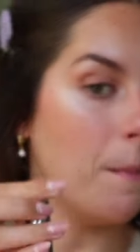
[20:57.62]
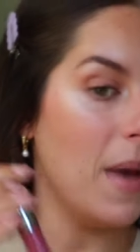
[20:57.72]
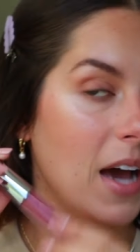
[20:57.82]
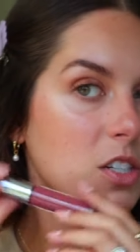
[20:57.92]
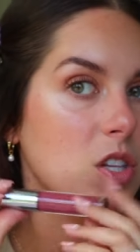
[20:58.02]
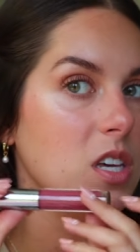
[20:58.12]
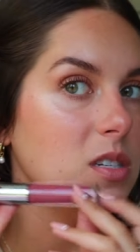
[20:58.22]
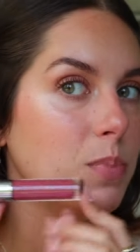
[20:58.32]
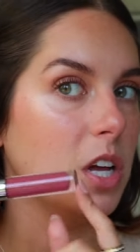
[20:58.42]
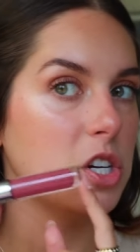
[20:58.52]
match
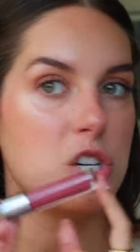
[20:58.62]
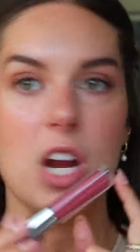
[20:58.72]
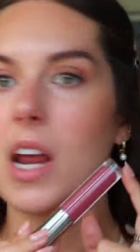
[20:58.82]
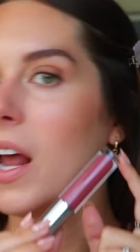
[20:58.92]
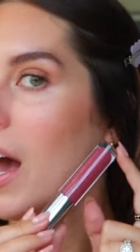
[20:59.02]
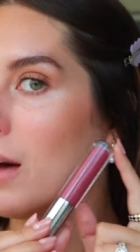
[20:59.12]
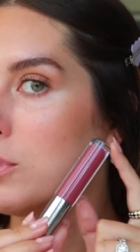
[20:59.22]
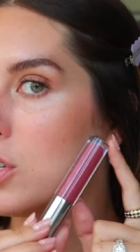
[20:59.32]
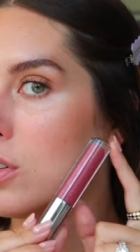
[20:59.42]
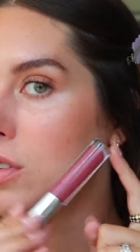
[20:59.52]
this blush shade
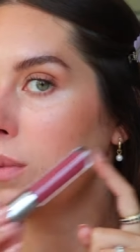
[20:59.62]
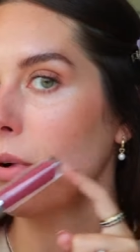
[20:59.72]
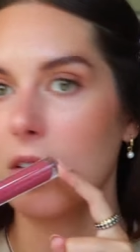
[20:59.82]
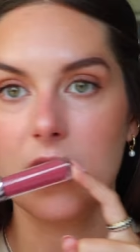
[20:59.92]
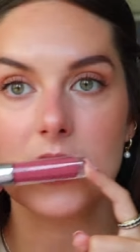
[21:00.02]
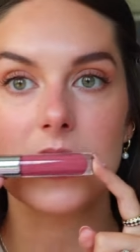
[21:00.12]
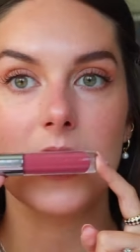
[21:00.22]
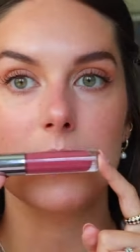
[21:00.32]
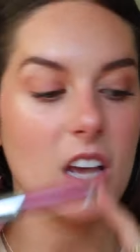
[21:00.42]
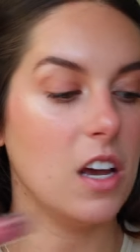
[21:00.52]
absolutely
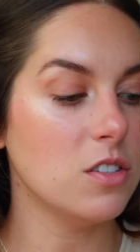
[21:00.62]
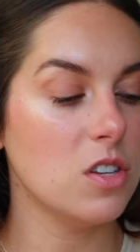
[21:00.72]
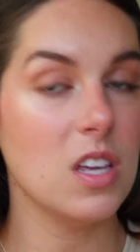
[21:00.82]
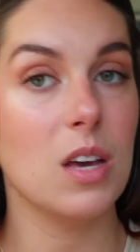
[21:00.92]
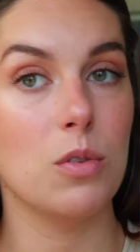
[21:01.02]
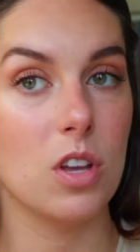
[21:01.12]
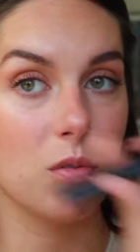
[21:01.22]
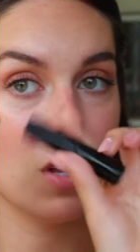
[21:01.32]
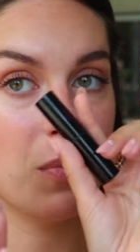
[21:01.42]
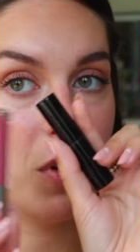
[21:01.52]
perfectly. I also think it would look
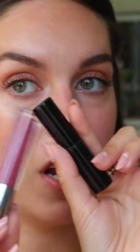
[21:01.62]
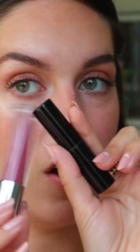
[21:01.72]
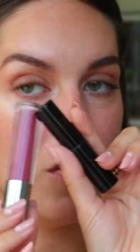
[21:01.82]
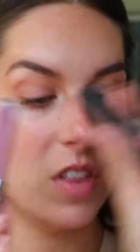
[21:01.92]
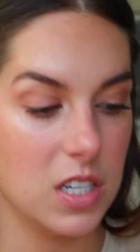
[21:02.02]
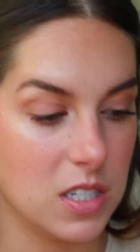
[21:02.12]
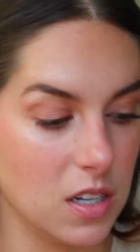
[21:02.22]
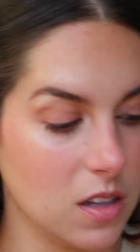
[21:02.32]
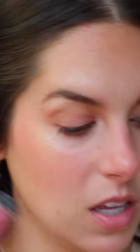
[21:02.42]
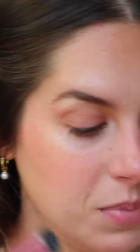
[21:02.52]
really pretty over
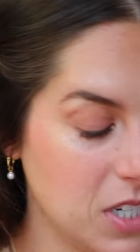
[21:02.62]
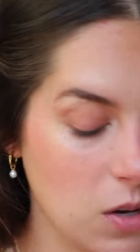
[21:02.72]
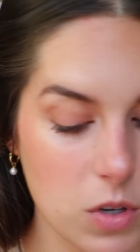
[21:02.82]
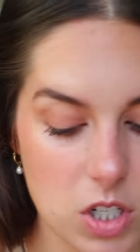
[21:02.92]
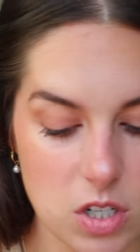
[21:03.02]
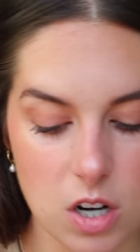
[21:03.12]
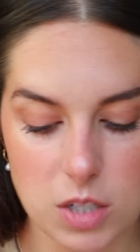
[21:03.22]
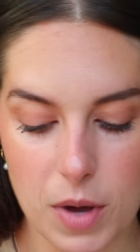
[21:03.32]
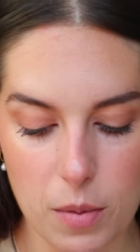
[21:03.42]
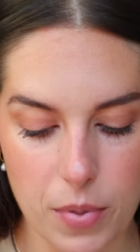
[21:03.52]
this lipstick we just talked
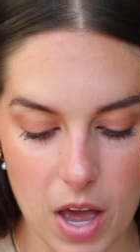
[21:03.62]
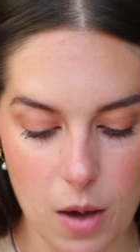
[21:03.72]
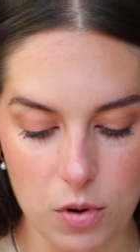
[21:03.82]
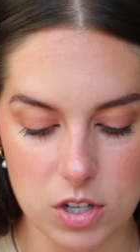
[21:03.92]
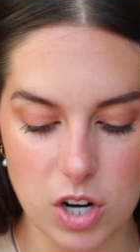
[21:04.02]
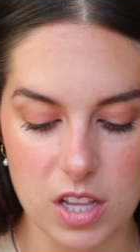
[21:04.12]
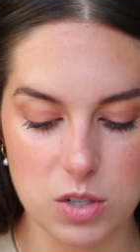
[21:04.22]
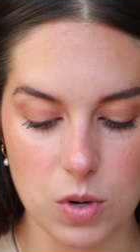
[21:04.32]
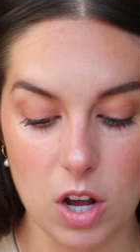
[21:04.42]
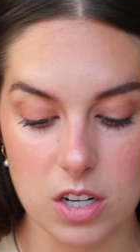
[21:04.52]
about, but I want to try
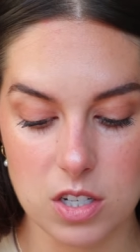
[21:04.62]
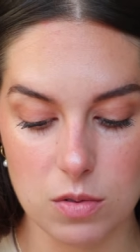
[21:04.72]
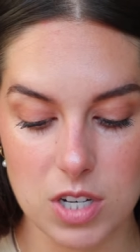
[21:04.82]
this one on its own